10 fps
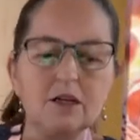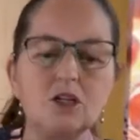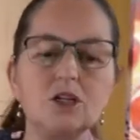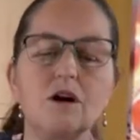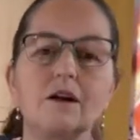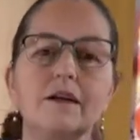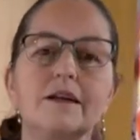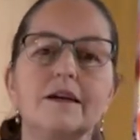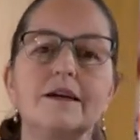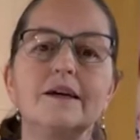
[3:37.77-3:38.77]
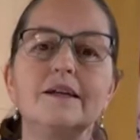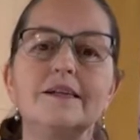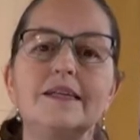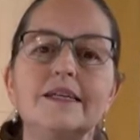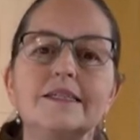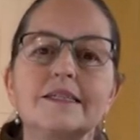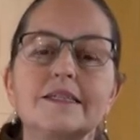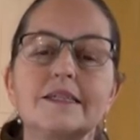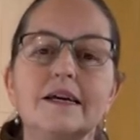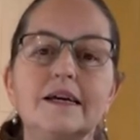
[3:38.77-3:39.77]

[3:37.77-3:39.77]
chocolate discs,